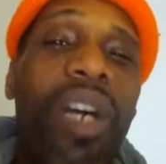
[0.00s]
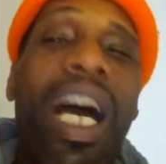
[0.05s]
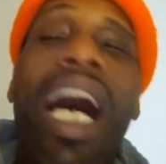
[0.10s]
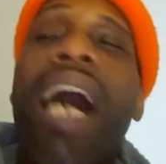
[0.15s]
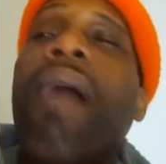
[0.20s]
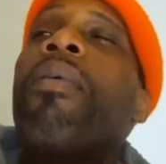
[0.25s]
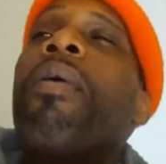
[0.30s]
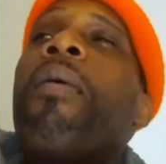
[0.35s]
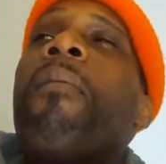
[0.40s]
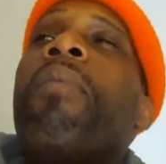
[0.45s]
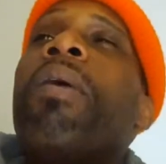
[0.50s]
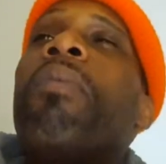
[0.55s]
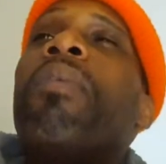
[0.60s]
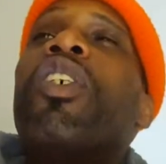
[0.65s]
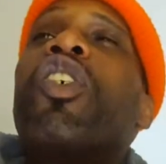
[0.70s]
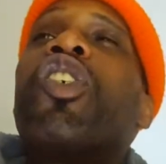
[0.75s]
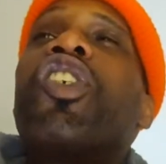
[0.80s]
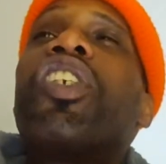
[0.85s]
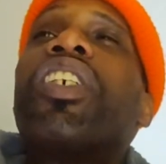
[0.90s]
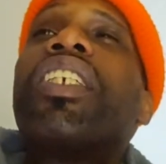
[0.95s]
I remember
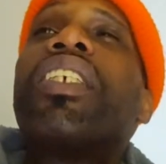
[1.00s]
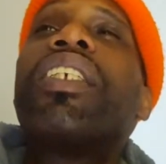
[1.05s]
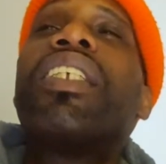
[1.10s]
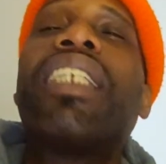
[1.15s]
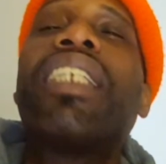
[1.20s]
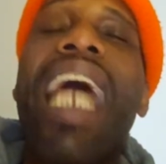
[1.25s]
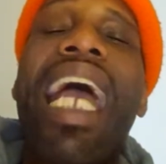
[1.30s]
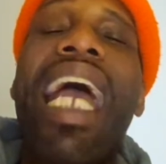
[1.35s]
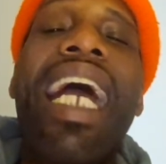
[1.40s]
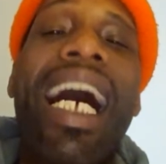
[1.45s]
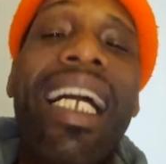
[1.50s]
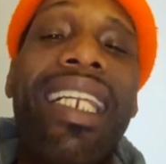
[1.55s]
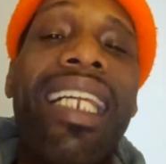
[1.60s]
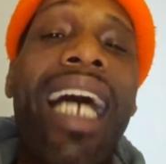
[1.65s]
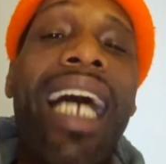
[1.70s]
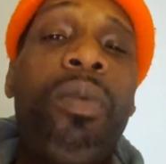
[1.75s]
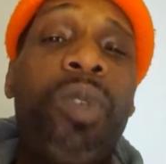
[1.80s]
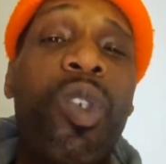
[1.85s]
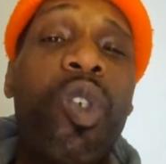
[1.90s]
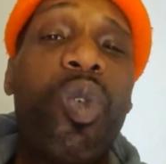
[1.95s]
this to this day I
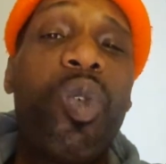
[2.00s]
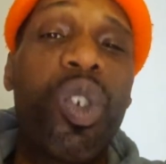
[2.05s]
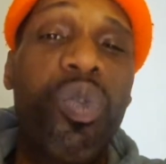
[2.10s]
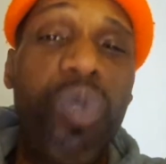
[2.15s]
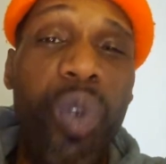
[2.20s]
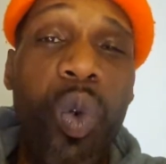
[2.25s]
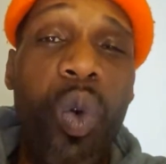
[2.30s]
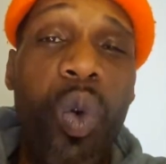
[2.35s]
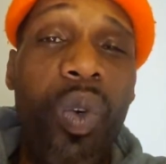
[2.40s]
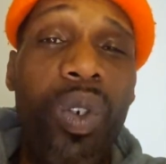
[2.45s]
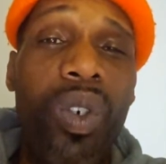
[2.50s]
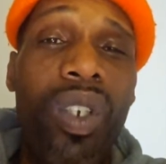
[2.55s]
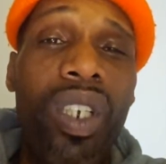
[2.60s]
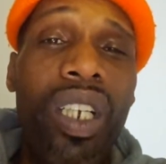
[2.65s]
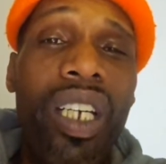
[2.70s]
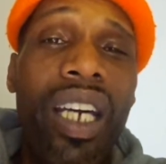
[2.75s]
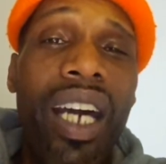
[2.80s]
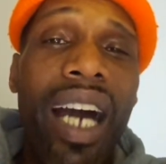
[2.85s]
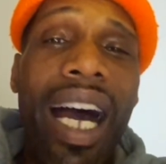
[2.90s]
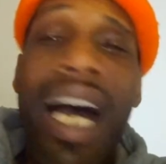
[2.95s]
died, went to his funeral.
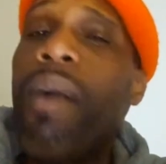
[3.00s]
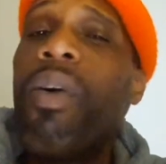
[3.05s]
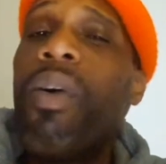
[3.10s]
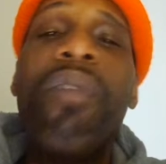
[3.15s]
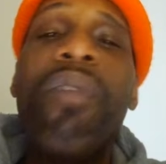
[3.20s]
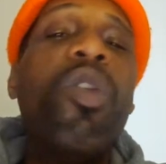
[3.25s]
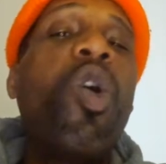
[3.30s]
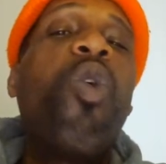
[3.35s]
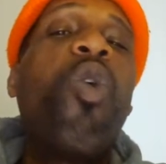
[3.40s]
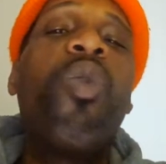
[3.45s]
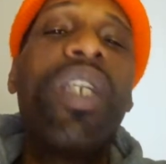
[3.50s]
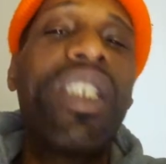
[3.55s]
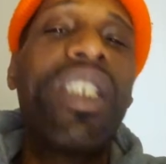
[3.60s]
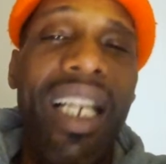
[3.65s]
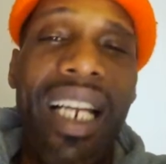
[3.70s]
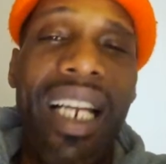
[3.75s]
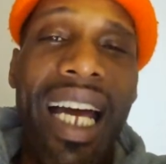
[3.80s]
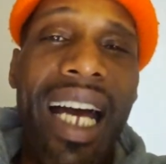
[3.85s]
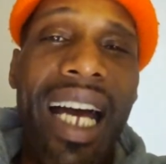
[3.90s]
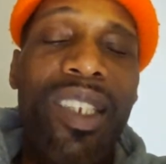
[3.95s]
I will have no
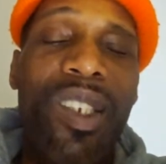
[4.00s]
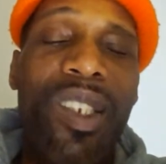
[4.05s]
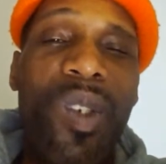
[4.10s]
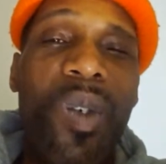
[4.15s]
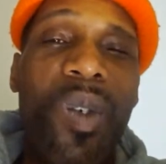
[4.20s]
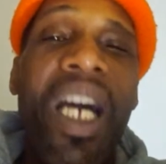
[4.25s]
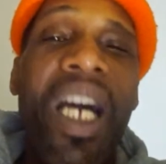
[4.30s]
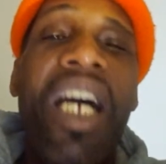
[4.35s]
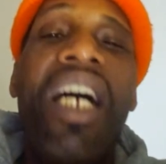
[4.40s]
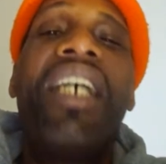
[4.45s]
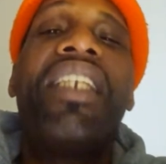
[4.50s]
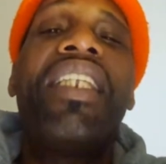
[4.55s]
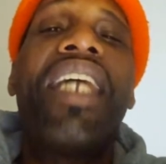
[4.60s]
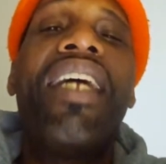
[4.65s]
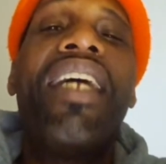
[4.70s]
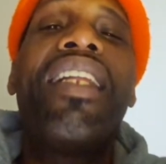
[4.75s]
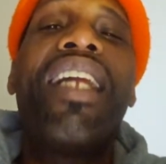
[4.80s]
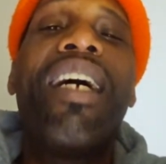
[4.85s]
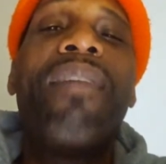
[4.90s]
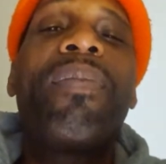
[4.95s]
reason to lie to you.
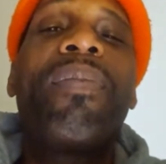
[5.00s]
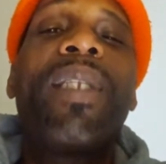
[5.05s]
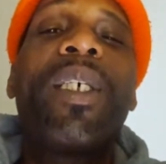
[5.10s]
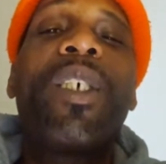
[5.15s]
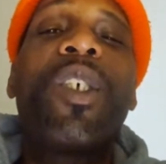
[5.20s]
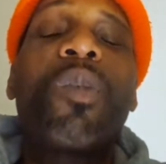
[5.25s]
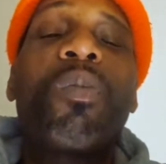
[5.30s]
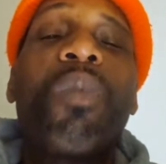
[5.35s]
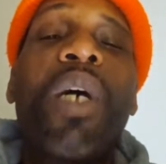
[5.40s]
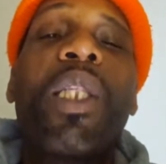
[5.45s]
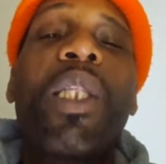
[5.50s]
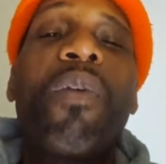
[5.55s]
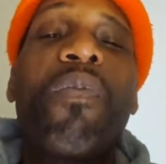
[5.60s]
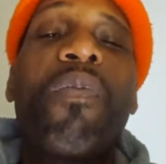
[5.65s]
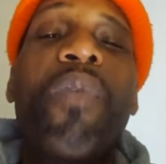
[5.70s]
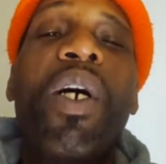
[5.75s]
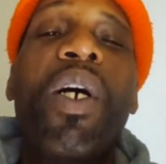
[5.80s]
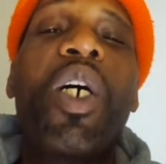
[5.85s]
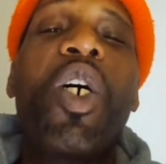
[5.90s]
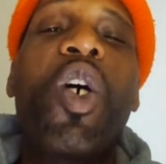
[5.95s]
They left this
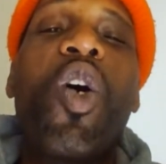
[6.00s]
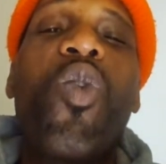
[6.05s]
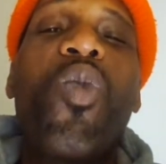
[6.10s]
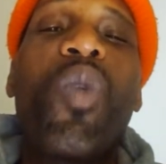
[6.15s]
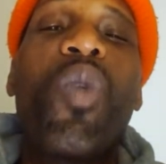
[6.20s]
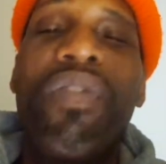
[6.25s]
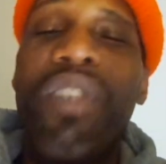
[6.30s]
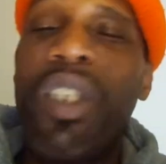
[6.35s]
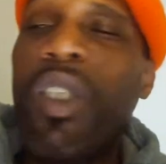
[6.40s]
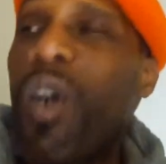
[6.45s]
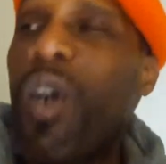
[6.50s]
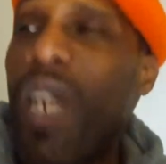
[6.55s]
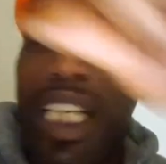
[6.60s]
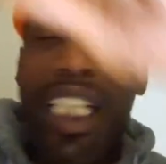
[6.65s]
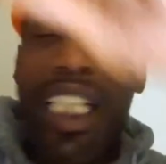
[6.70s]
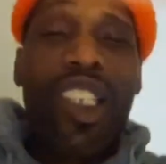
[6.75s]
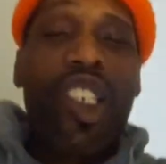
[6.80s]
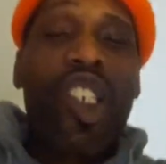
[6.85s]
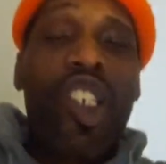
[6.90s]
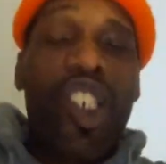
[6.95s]
motherfucker a reef. You know,
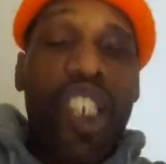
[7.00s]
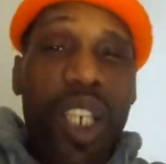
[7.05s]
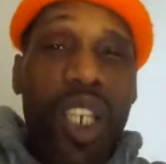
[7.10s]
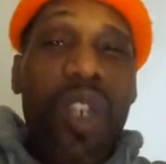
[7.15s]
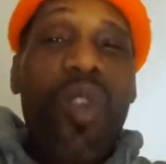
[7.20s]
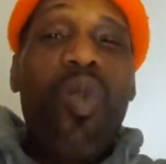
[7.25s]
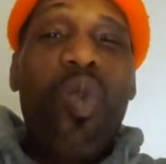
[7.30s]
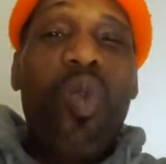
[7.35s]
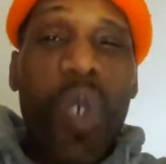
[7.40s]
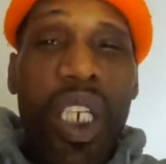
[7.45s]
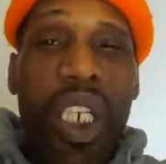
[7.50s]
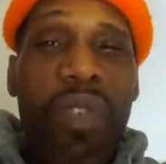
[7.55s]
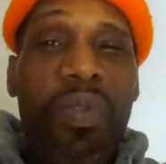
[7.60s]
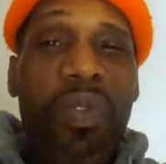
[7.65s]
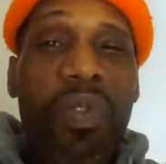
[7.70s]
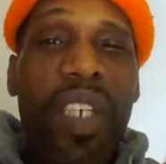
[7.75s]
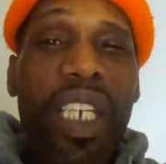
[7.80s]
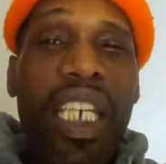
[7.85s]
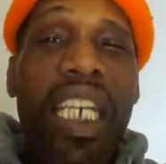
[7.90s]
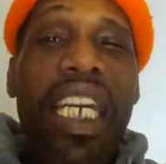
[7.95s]
like a sitting
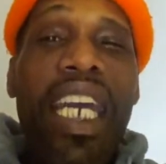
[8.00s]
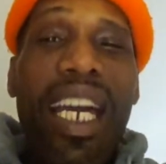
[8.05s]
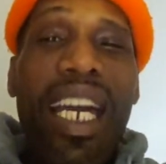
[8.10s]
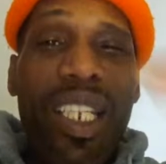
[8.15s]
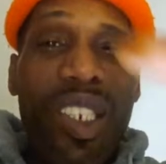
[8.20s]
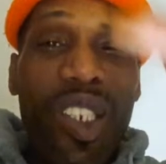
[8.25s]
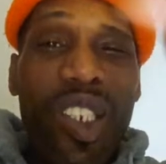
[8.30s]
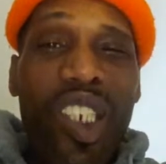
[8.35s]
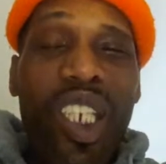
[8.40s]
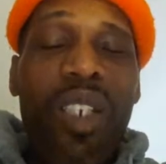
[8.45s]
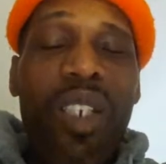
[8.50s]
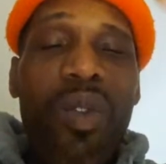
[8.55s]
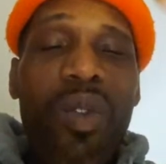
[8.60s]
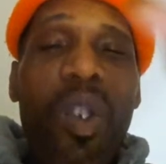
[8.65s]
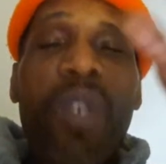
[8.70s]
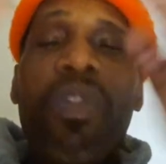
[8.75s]
reef. He had a sitting reef.